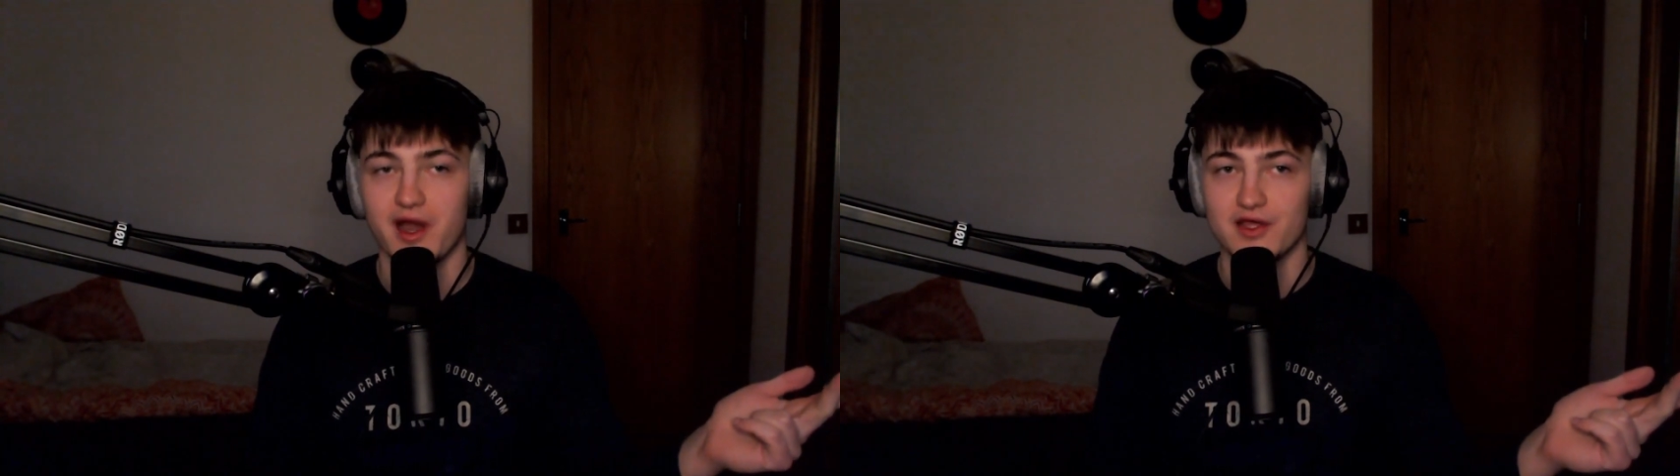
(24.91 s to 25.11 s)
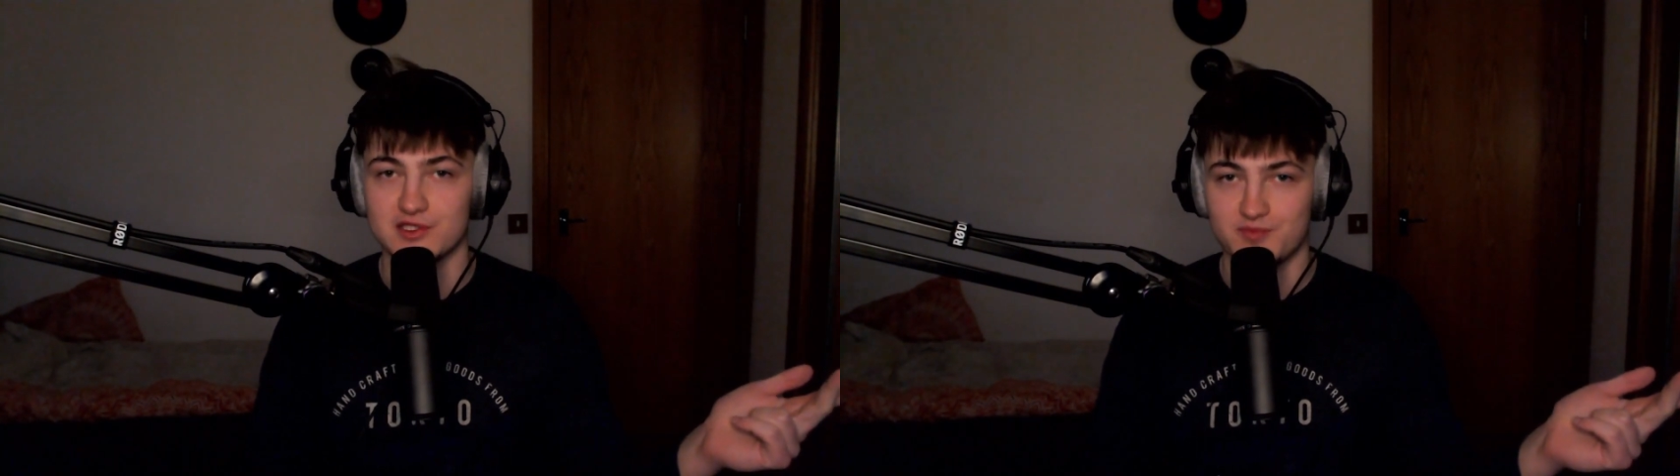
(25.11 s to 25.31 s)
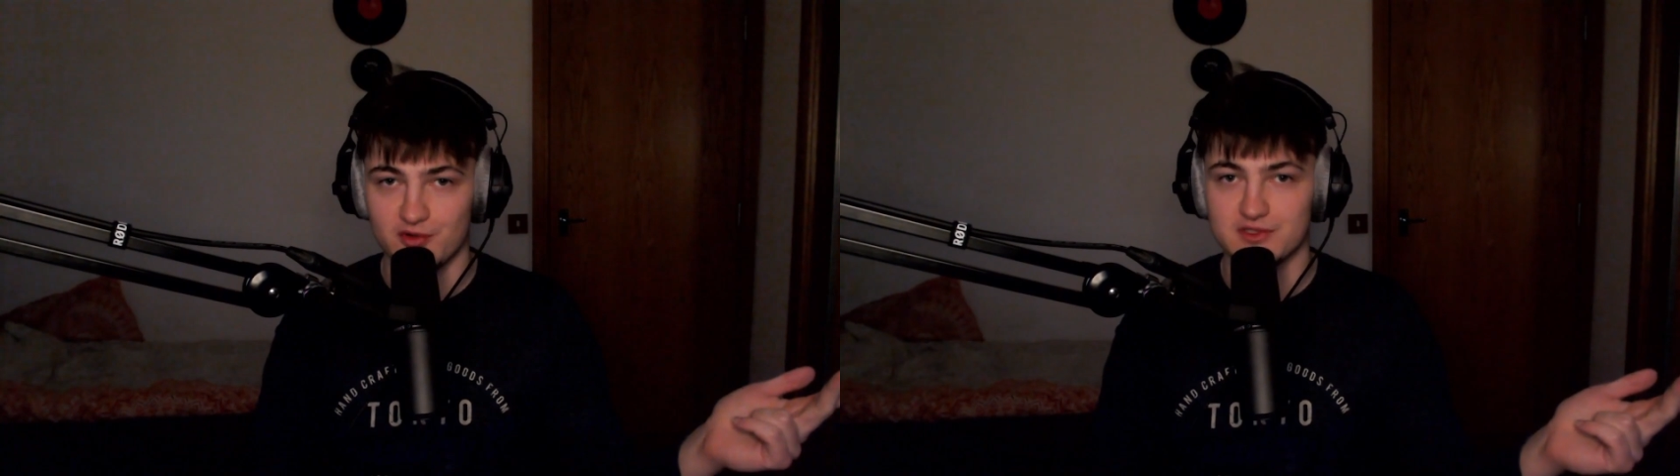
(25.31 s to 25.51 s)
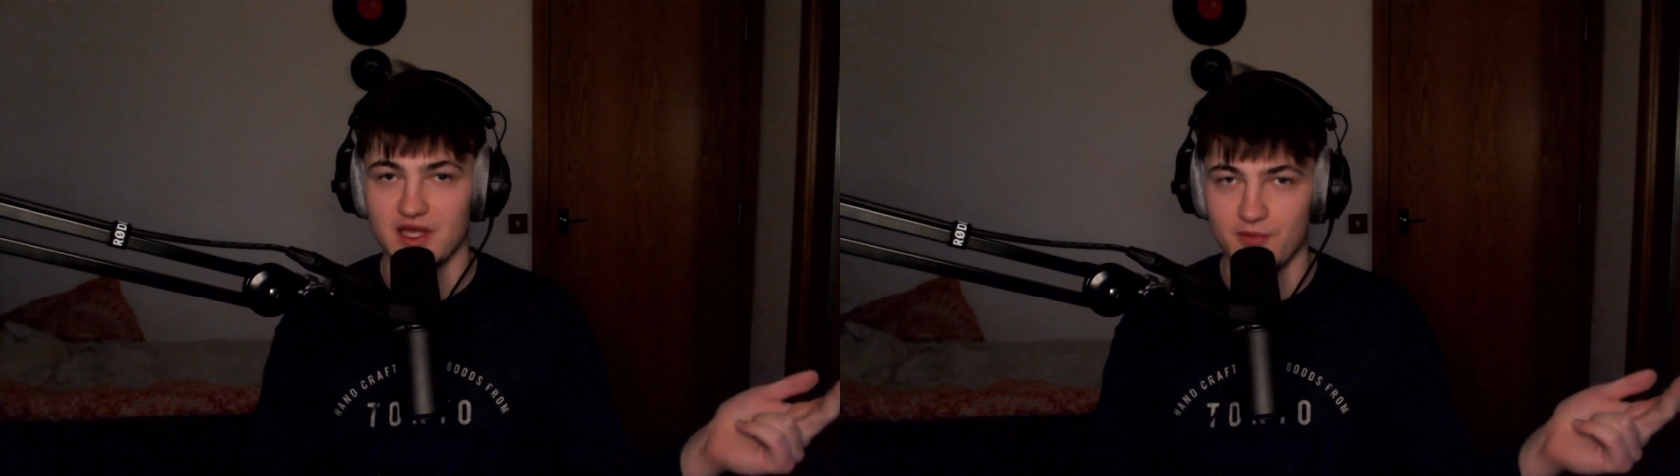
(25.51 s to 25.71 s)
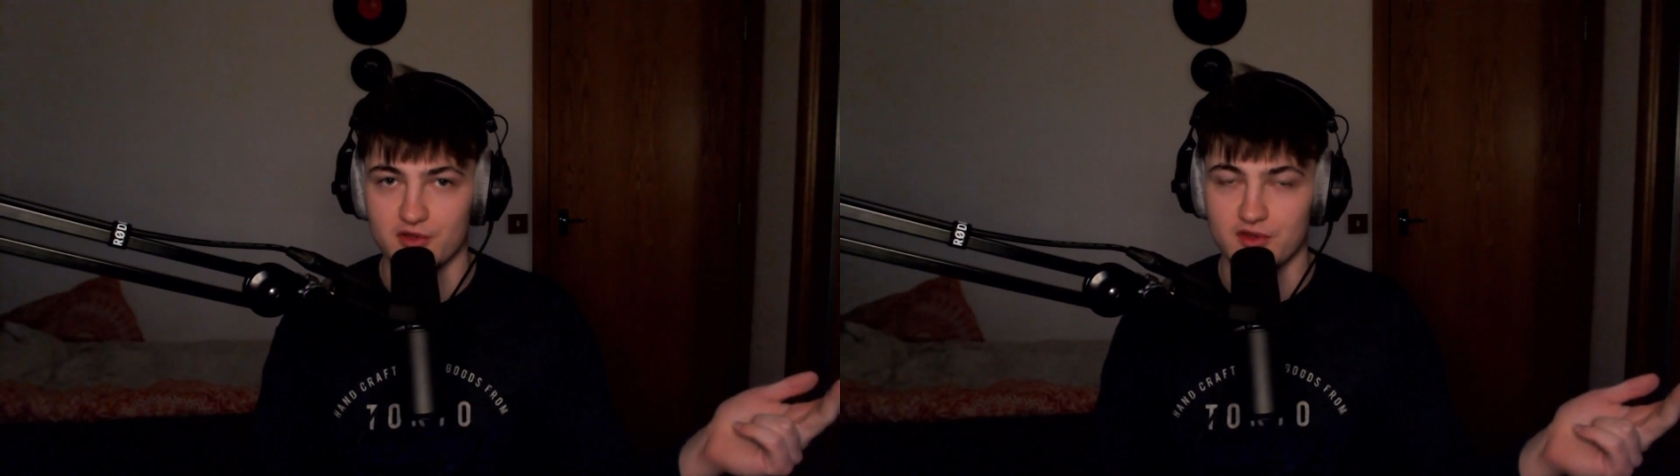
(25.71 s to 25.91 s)
I just post
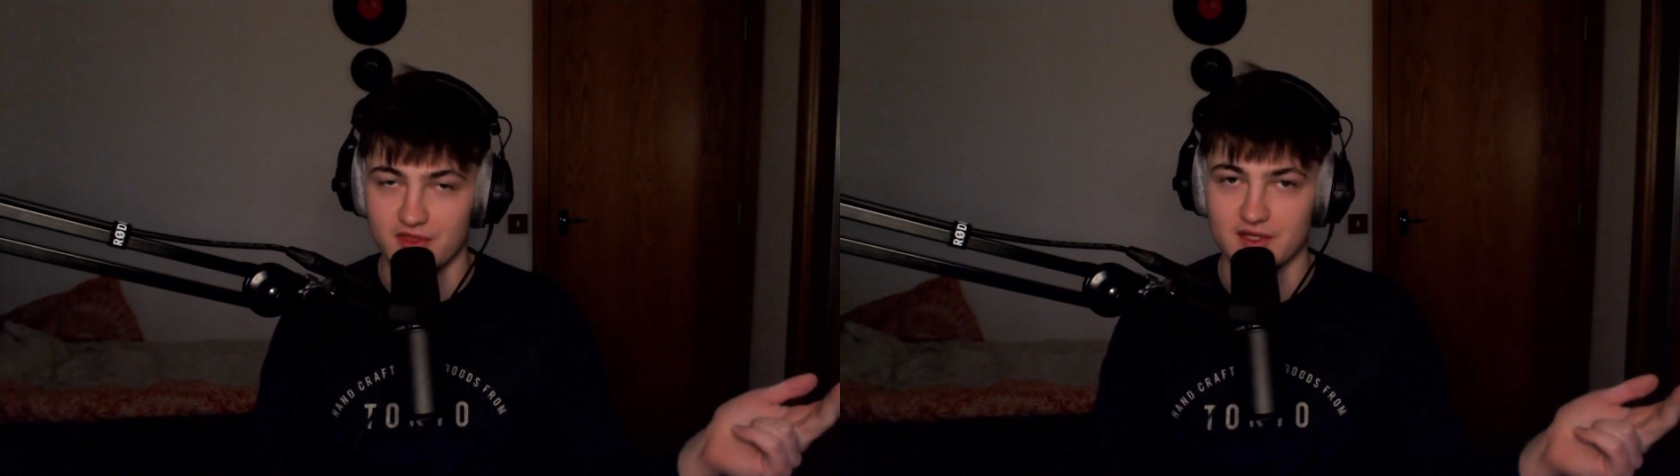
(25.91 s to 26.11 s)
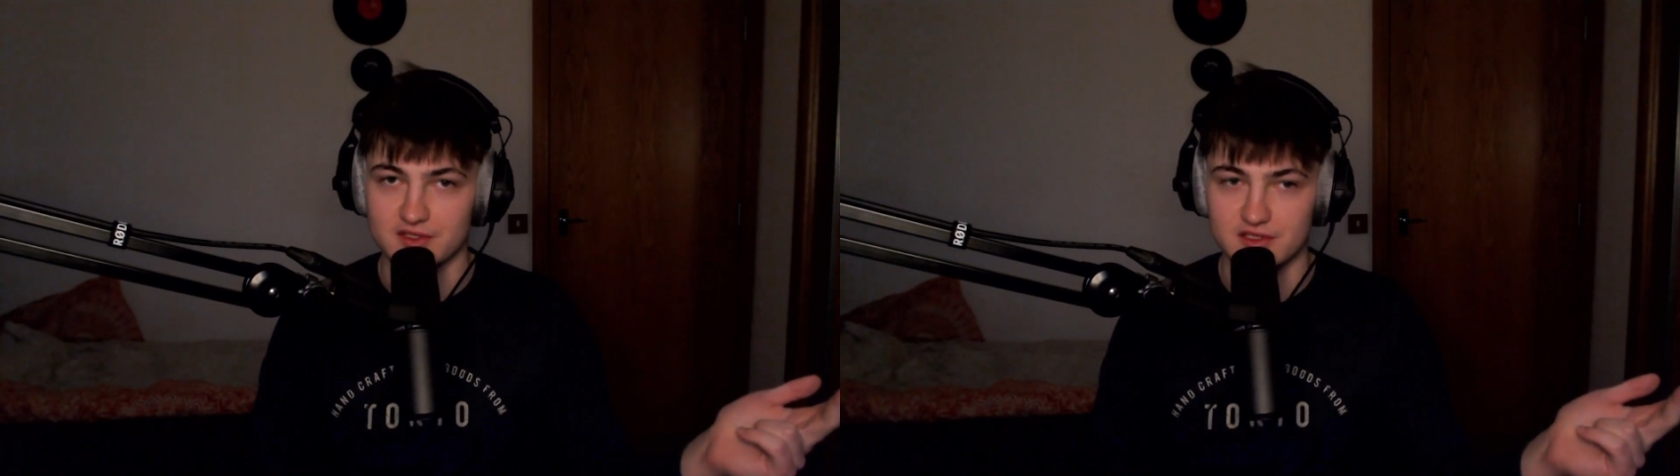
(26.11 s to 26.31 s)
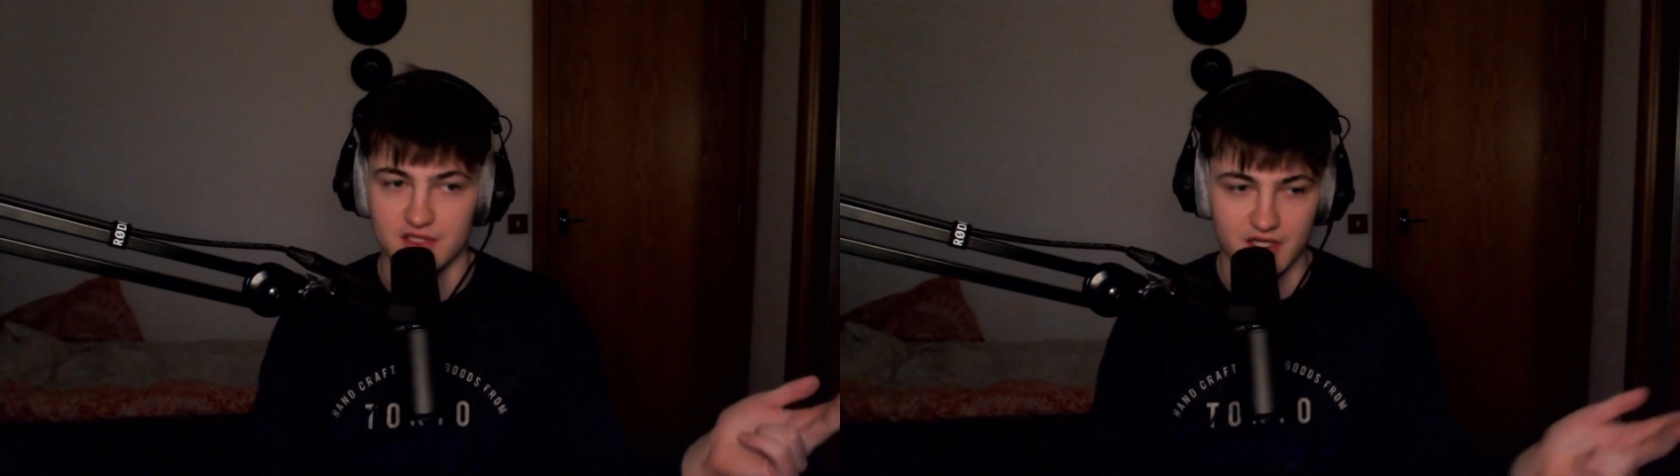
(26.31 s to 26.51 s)
a bunch of things